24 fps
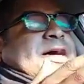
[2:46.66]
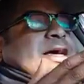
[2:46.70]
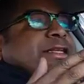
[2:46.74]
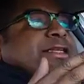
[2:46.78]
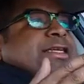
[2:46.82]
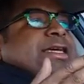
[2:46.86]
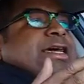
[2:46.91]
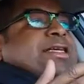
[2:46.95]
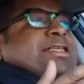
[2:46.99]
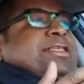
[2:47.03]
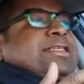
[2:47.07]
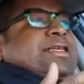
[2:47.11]

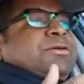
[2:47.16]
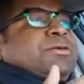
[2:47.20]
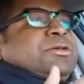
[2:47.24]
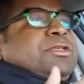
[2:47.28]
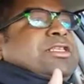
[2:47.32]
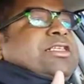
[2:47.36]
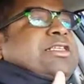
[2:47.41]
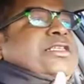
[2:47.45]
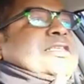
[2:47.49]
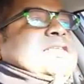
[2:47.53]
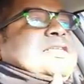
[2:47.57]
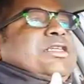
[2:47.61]
podcast I
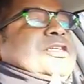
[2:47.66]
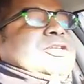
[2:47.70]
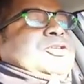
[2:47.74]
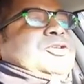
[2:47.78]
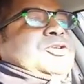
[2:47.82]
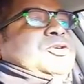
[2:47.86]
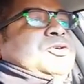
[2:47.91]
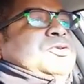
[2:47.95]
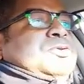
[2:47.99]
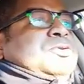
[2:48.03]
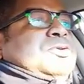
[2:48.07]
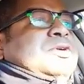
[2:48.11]
was listening
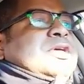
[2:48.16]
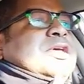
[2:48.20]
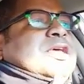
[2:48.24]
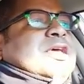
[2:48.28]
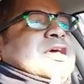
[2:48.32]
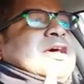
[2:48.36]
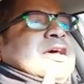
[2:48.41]
to,